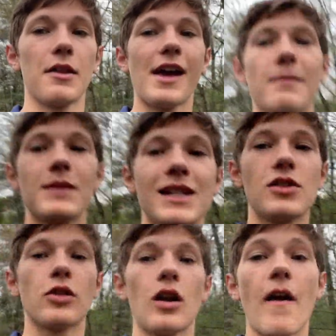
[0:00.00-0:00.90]
That means
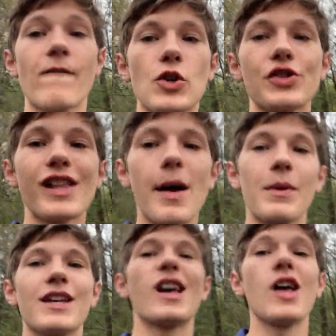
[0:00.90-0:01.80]
your first lap
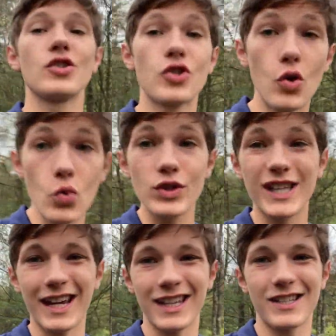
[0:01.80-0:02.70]
is 2
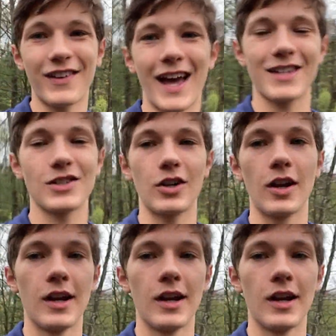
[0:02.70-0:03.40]
seconds faster.